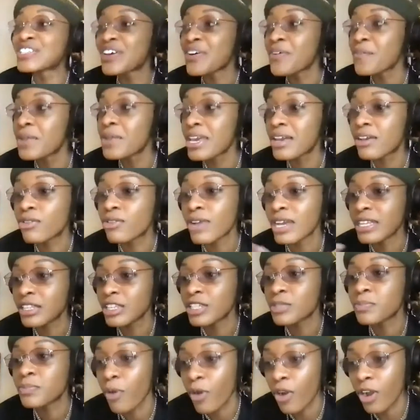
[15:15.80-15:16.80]
So we create
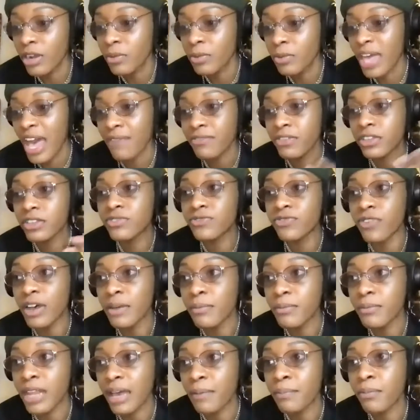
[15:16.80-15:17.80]
this party. We have this
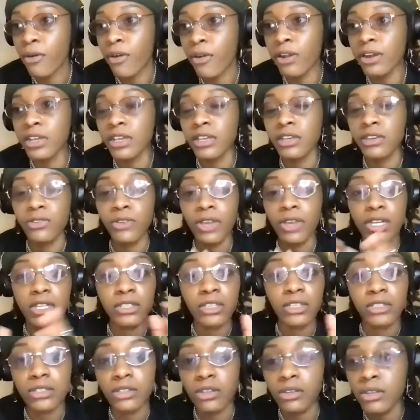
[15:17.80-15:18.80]
fun party,
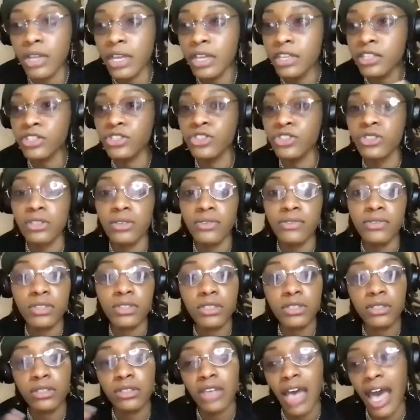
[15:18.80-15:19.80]
creating this little exclusive
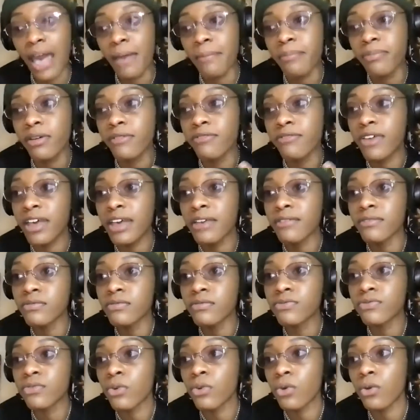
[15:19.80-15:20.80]
type event
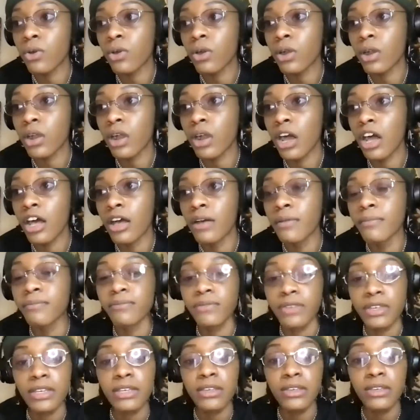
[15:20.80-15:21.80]
for
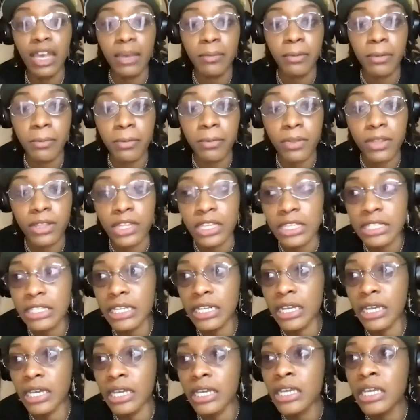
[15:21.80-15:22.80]
gay people in the
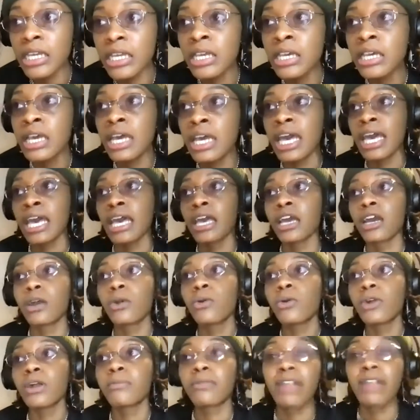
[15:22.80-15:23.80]
city and
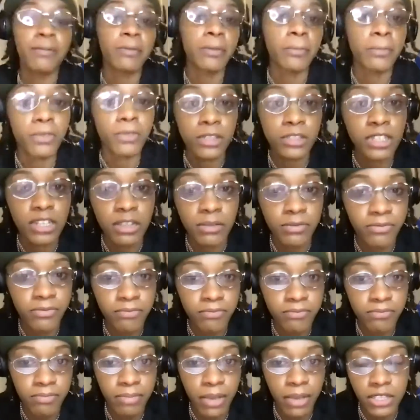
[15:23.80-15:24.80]
queer Black people in the city,
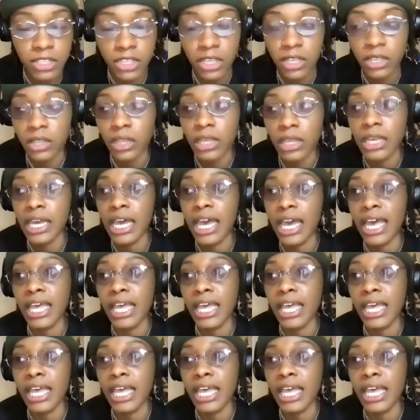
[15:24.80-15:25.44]
basically.